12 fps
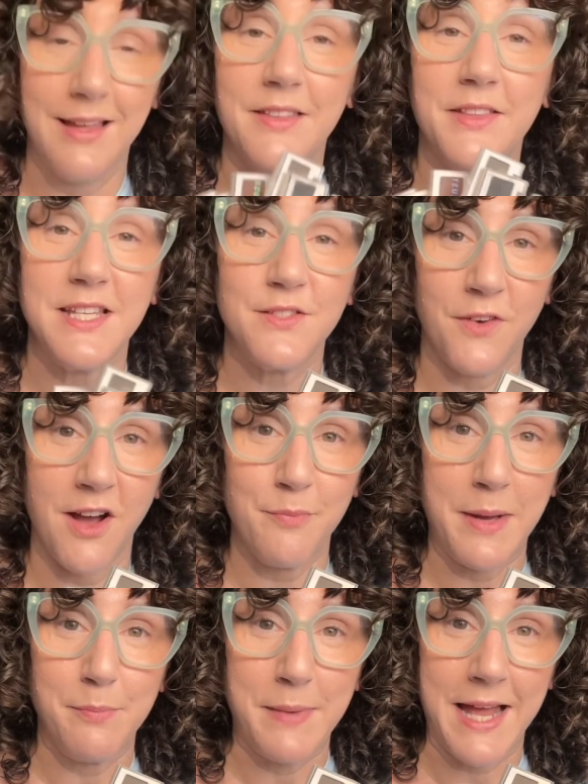These
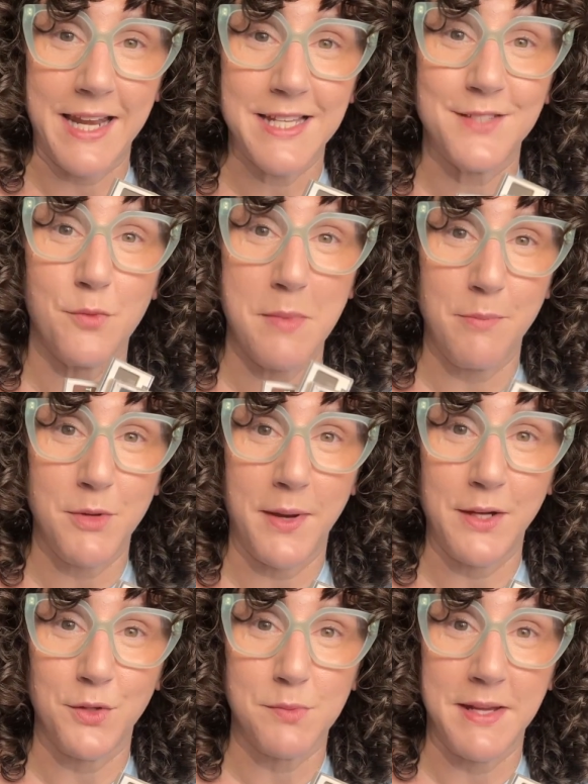£5 palettes from
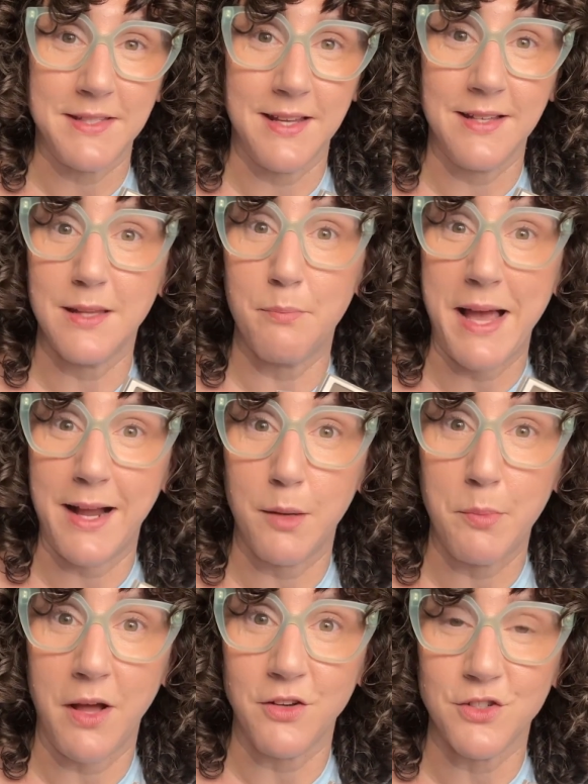MUA Cosmetics pack a
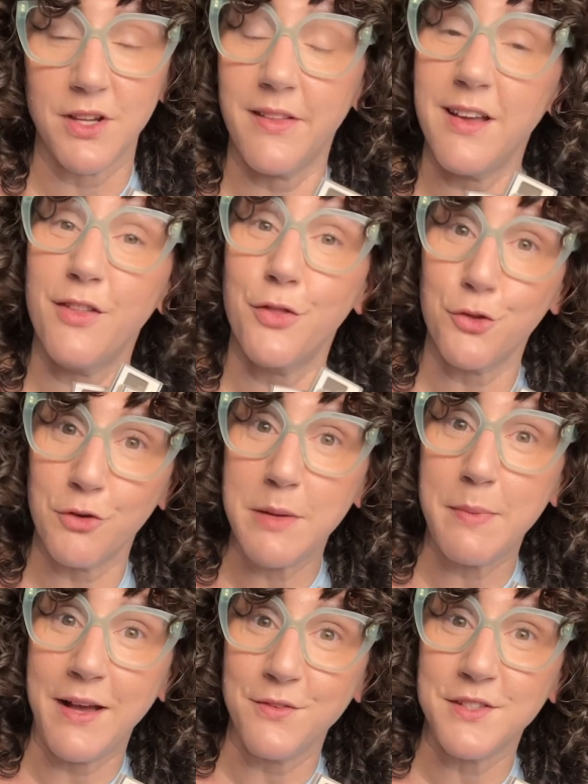punch and they are
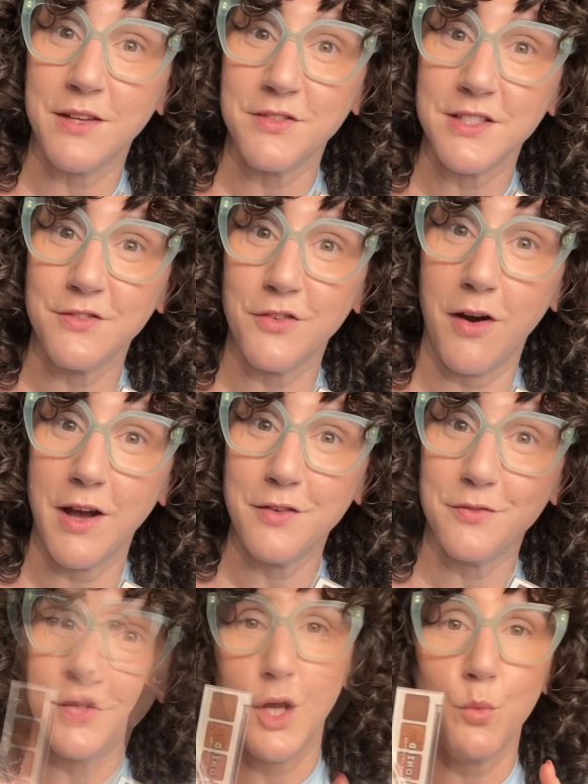£3.75.
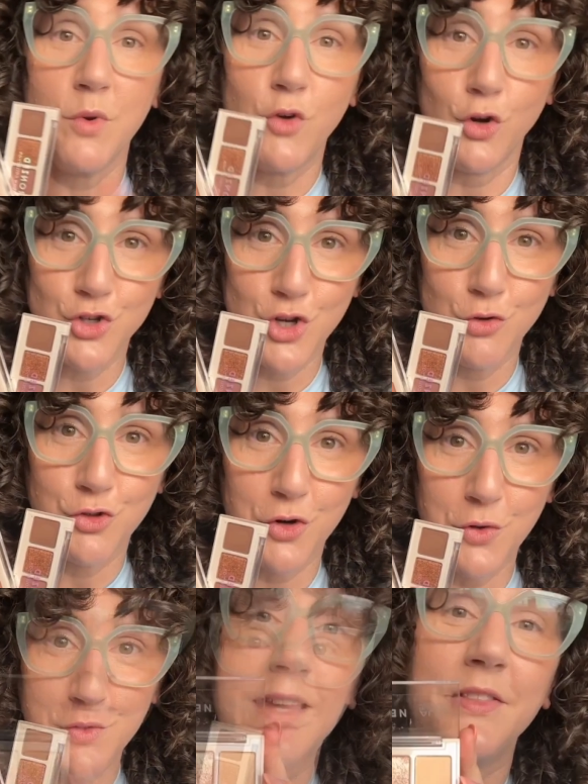We've got
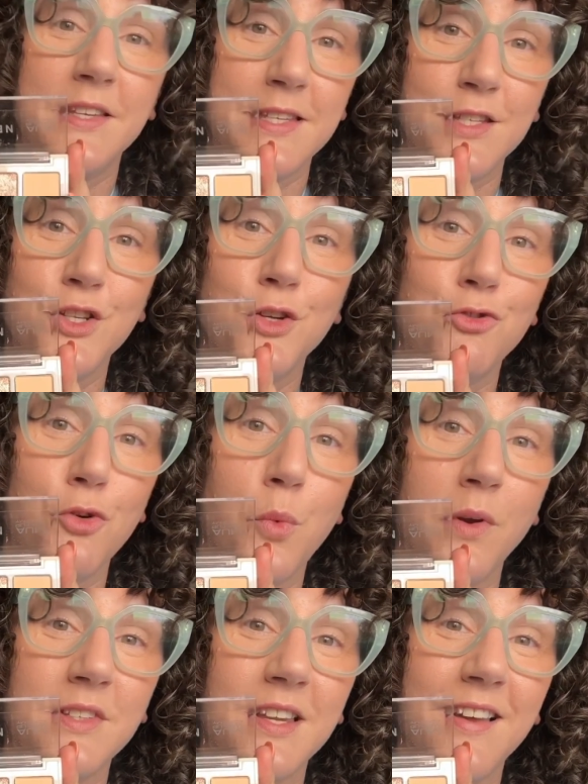neutrals. This is Neutral
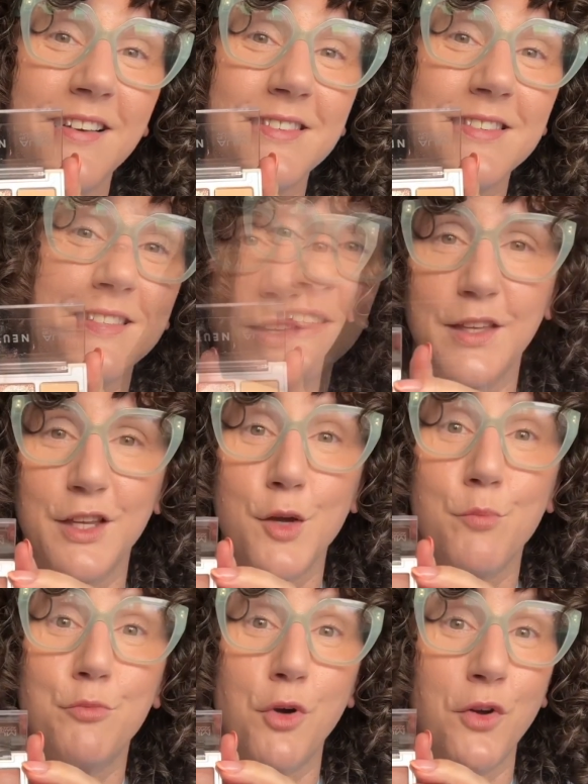Wanderlust,
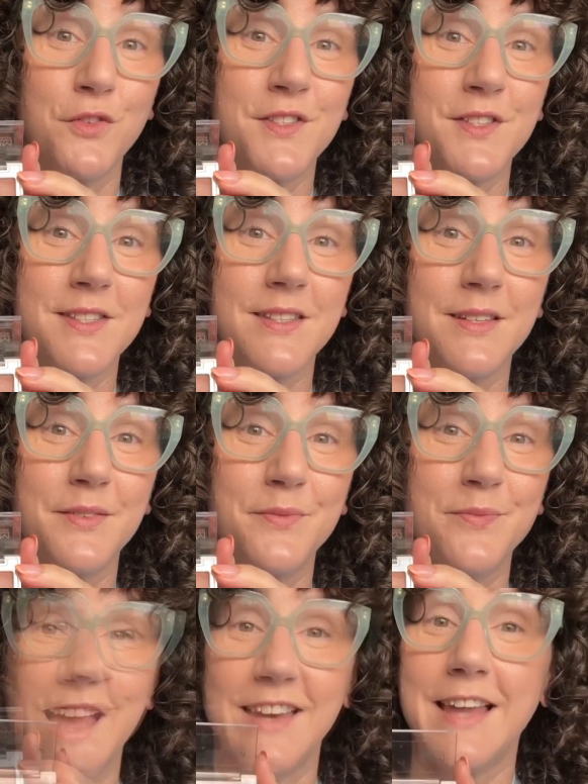Bronzed
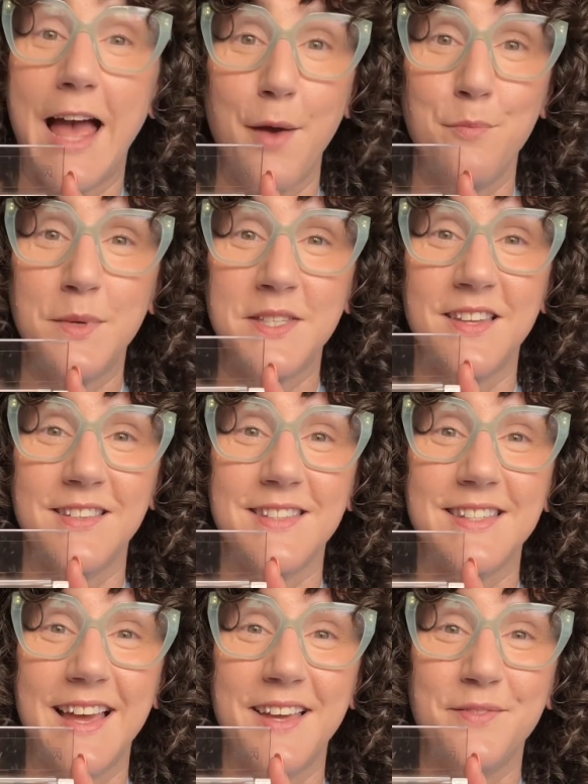and Amber
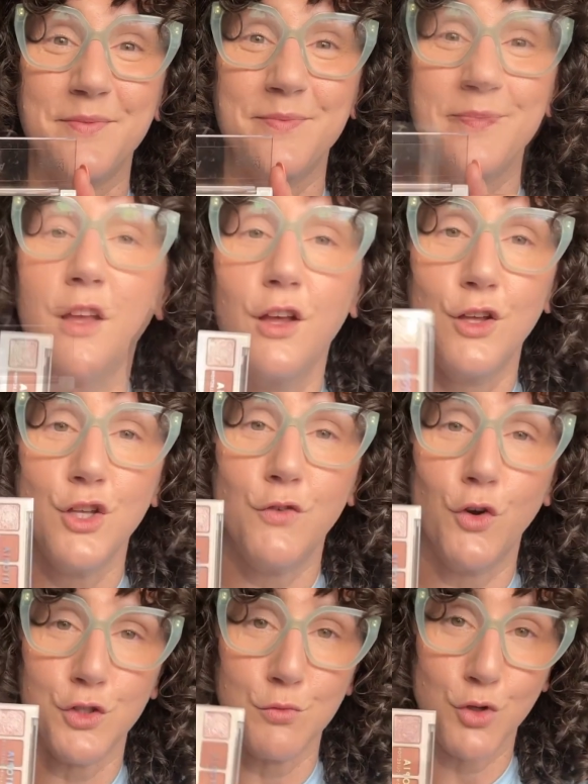Sunset. You've
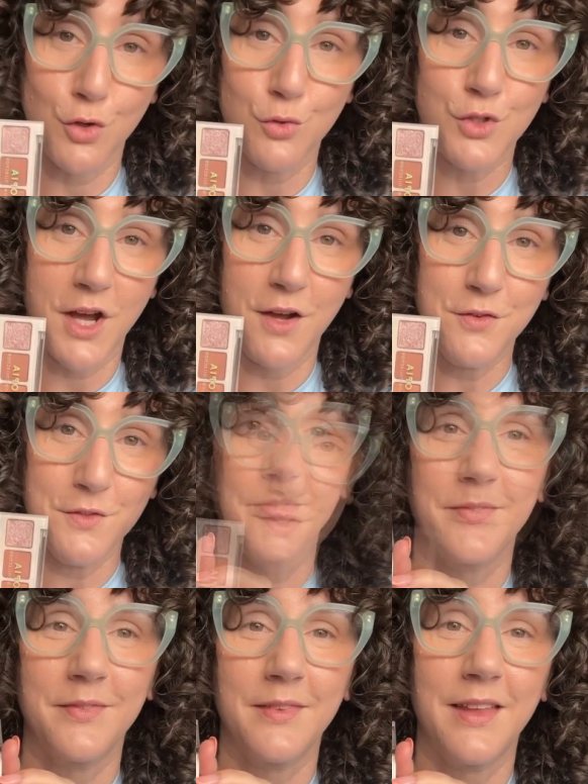got some cool
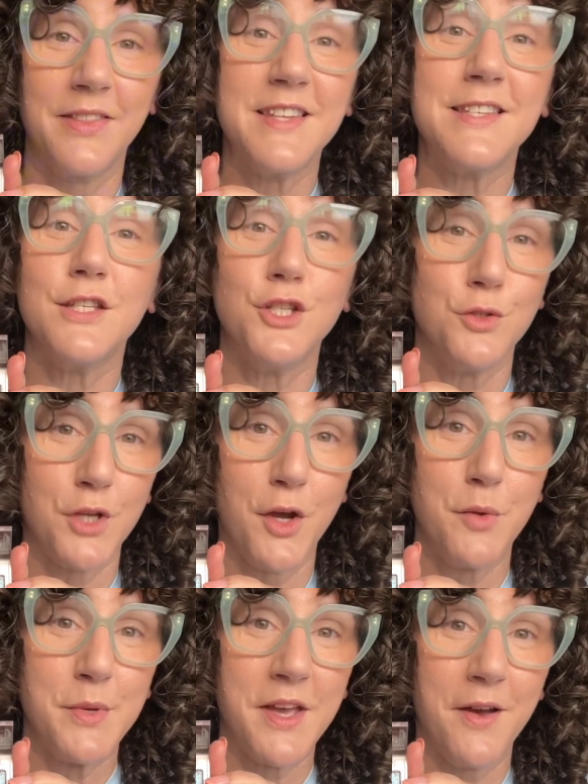tones. This is
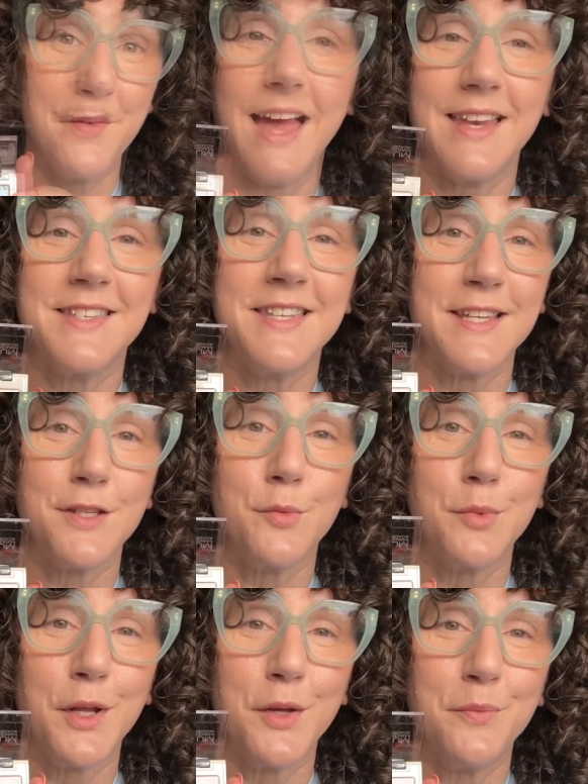Utopia and Desert Blue.